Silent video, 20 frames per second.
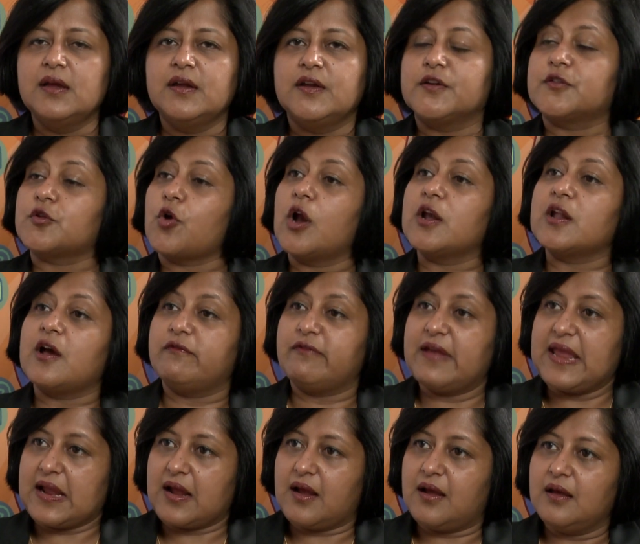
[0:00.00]
It's called
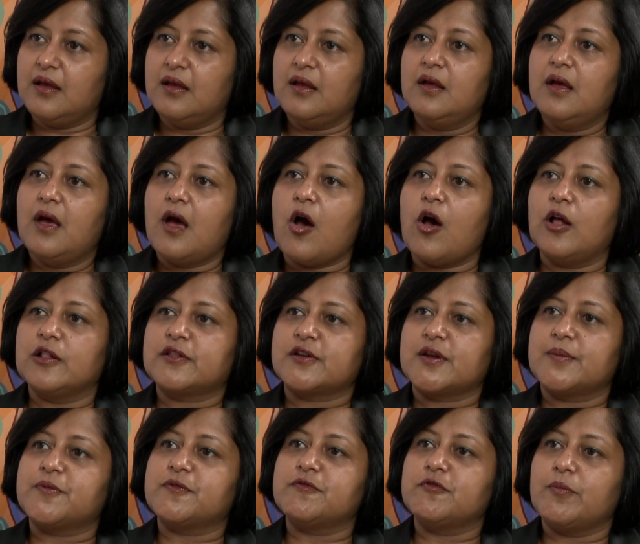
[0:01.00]
Awake,
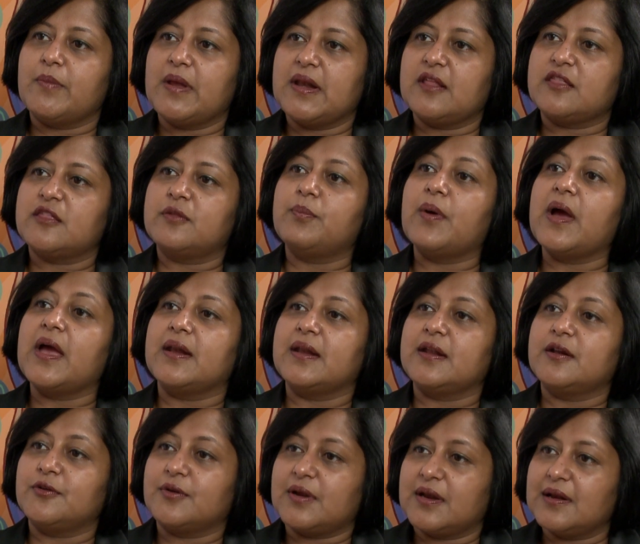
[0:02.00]
AllScripts Women Aspiring
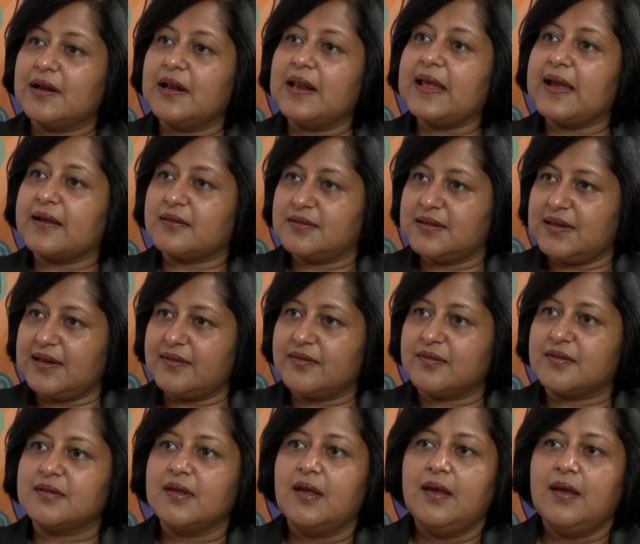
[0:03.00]
to Kindle Excellence.